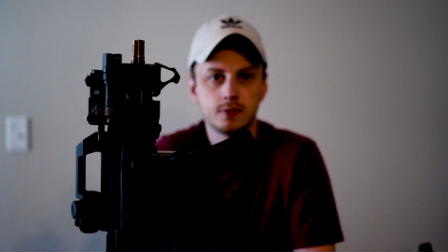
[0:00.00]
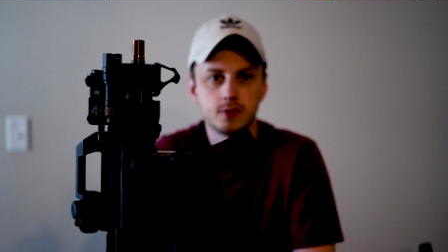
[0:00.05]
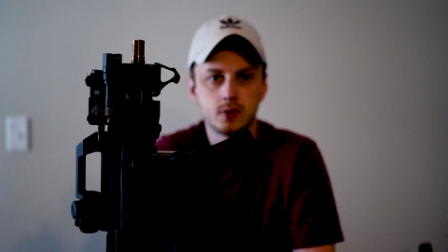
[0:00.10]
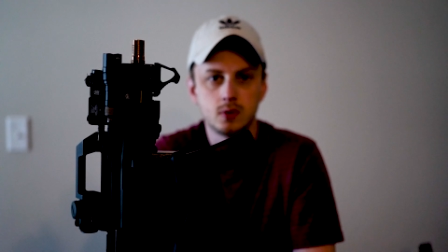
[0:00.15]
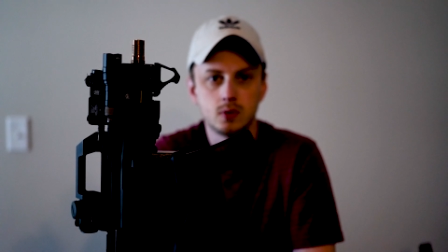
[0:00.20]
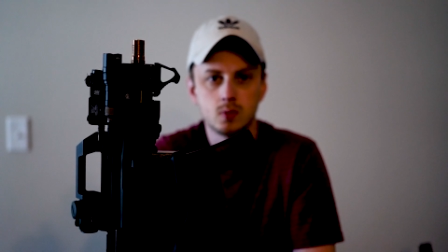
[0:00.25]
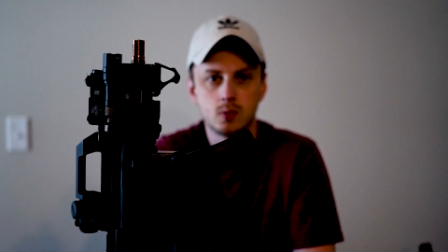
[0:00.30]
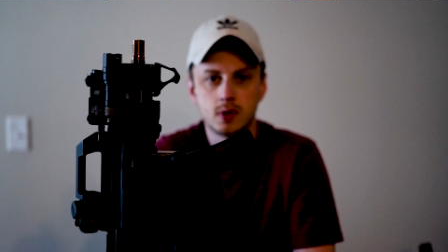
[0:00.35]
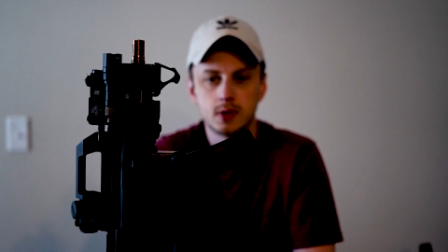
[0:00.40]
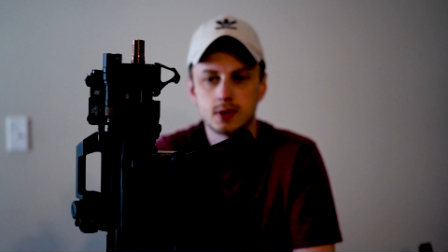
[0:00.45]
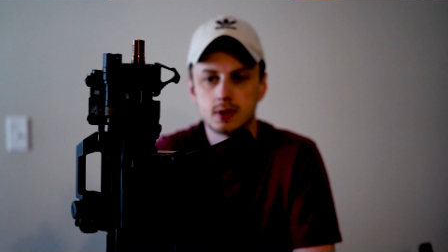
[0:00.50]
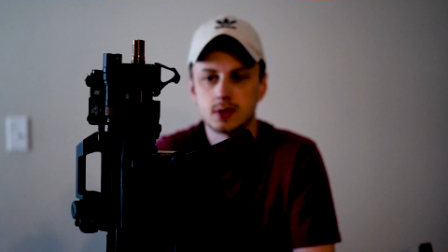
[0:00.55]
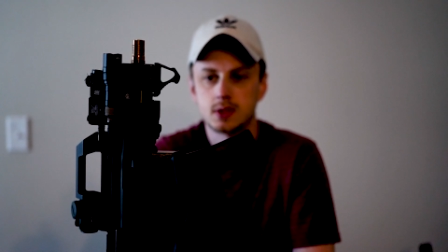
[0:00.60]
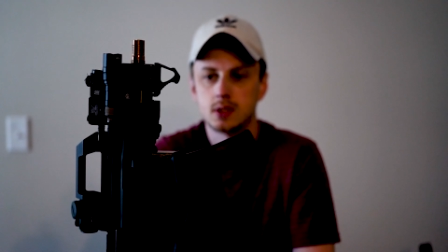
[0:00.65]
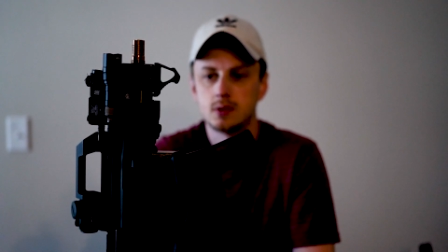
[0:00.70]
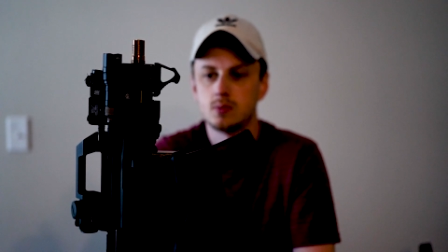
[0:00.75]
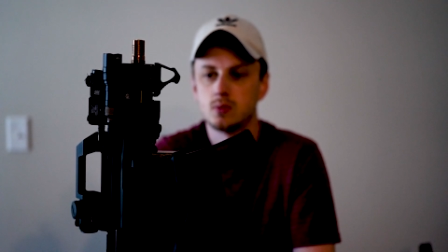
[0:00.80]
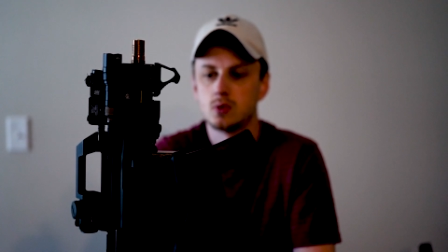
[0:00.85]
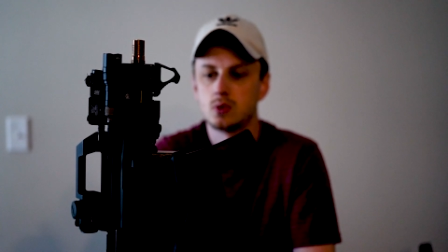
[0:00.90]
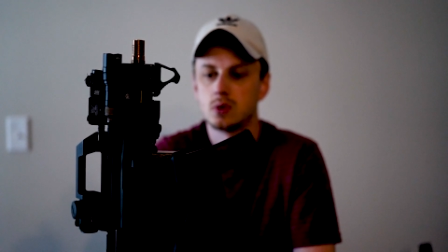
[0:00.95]
if you want to
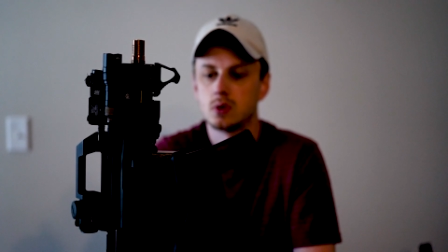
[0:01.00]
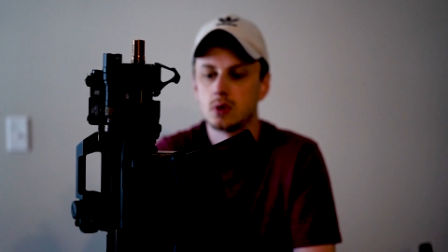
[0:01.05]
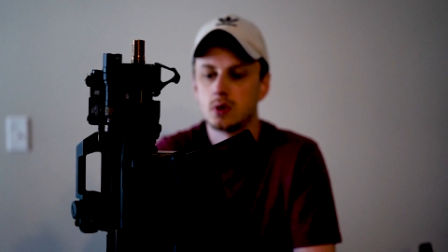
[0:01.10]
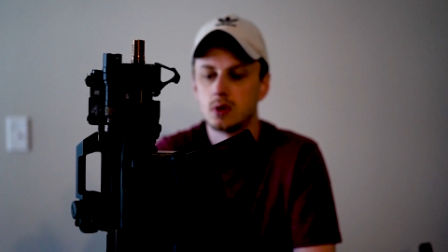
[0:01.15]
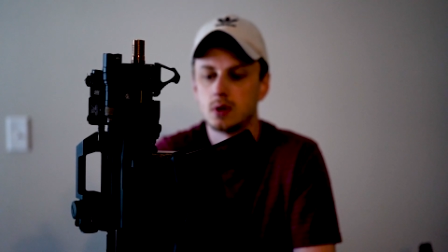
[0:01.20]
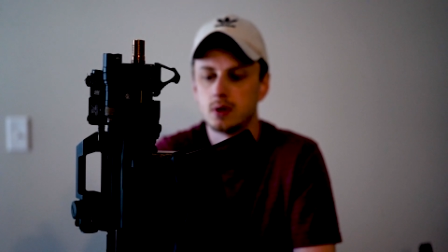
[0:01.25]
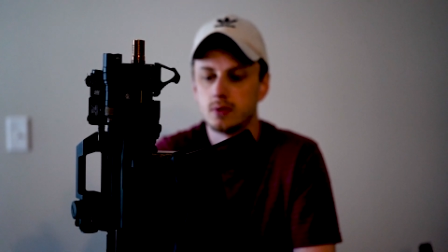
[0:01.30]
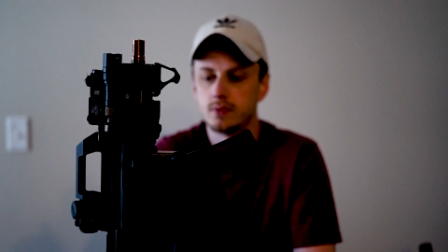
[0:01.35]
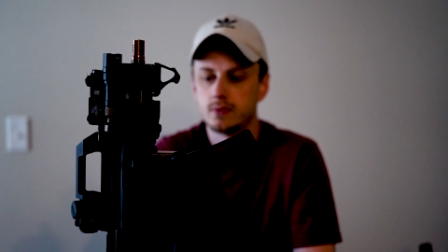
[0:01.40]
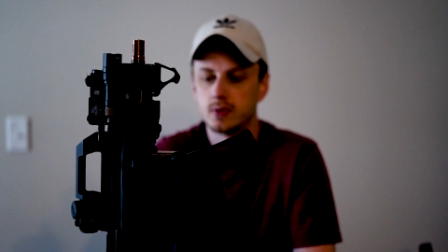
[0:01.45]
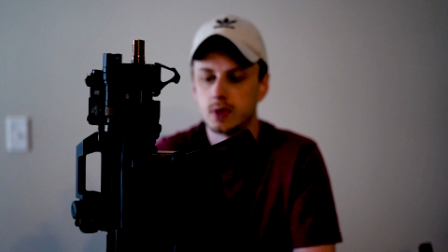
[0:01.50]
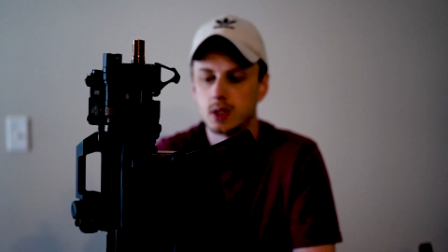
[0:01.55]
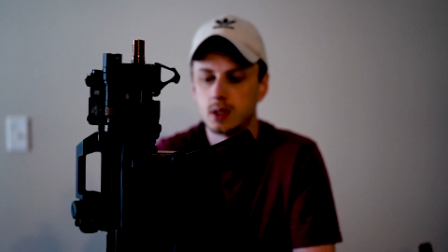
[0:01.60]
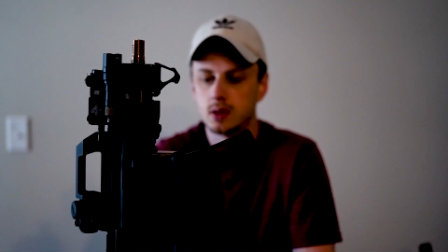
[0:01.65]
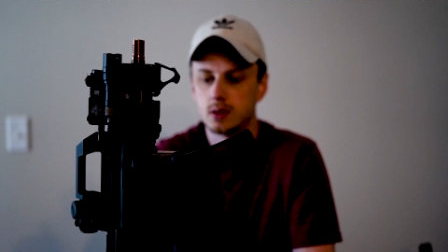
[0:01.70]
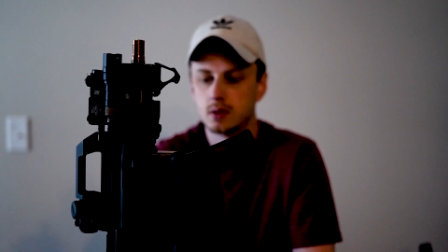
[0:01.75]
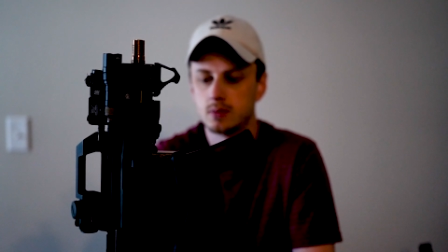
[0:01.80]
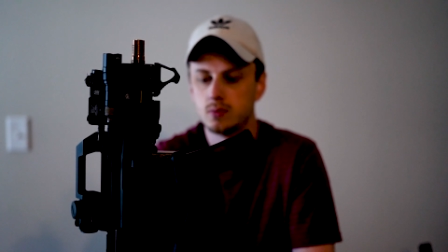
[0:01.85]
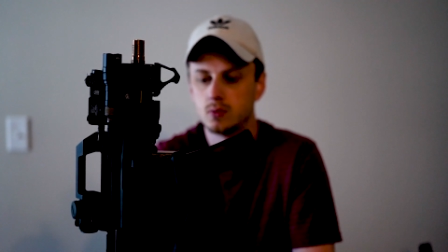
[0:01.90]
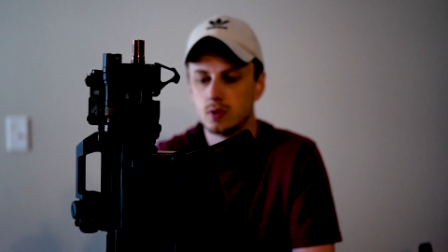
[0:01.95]
see more of
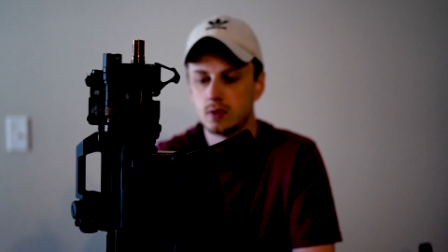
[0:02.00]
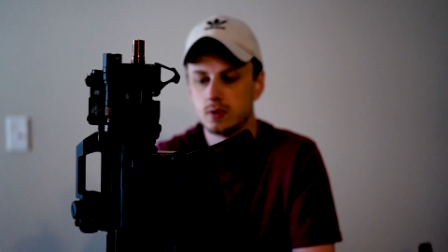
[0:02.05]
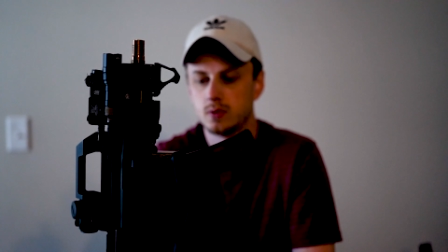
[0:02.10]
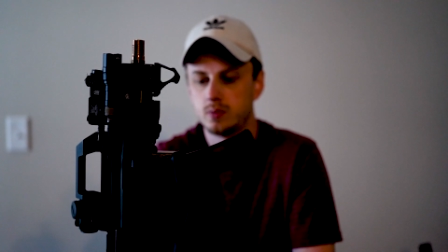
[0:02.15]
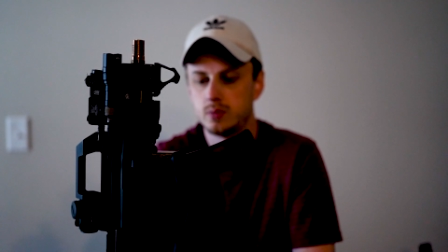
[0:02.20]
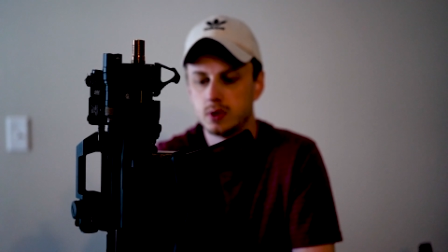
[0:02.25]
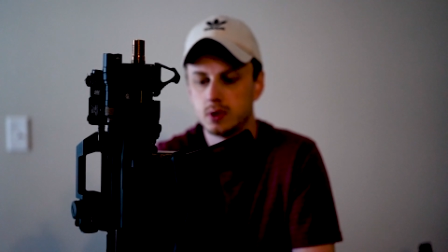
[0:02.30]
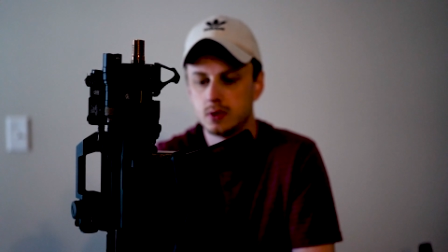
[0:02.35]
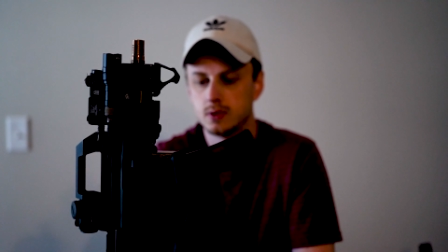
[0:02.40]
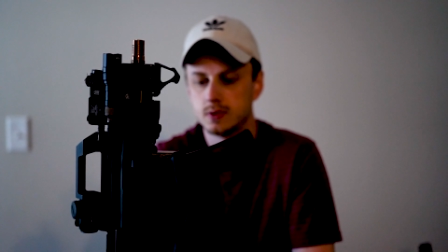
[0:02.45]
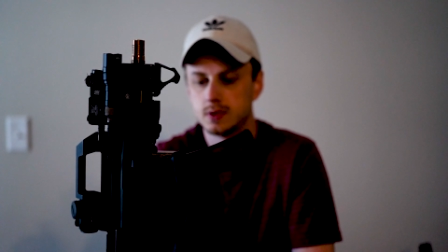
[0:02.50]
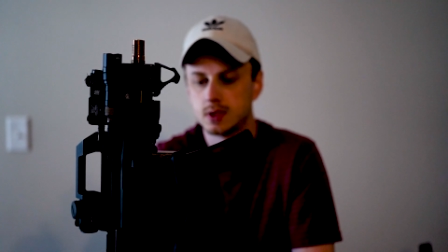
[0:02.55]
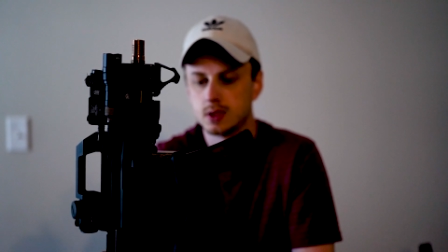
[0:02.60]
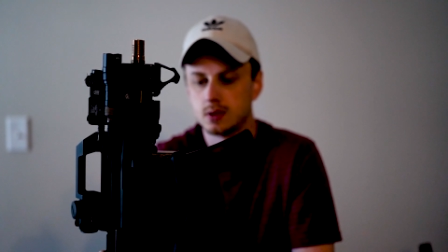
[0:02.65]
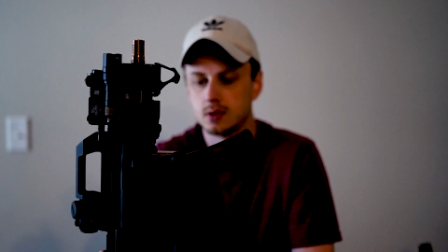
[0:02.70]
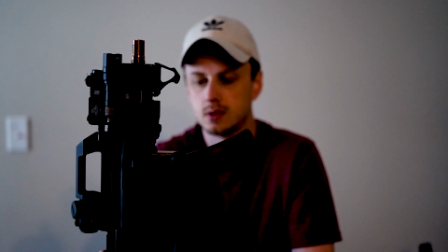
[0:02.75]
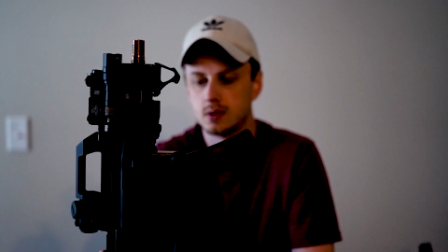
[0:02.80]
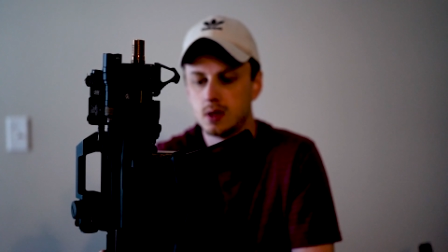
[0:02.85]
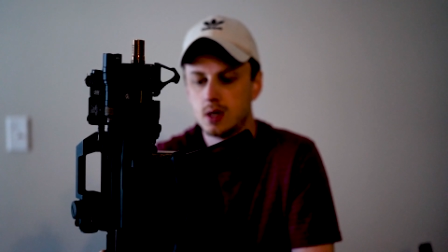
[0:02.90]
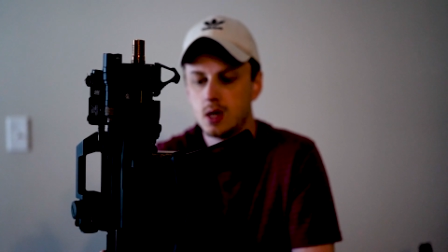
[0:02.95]
the builds
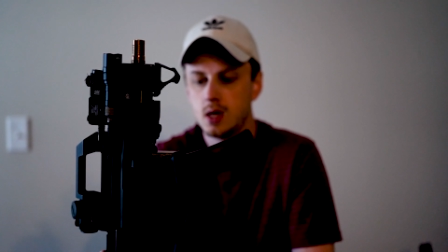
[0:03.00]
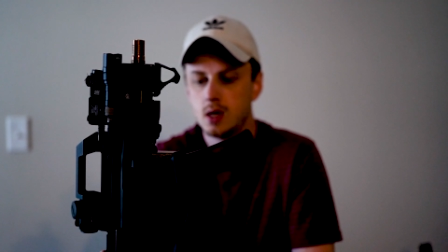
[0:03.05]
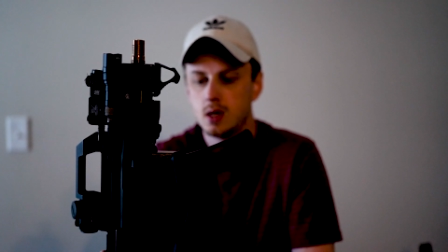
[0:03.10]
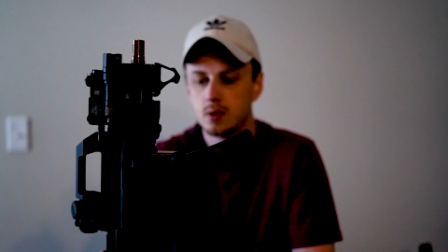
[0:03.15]
and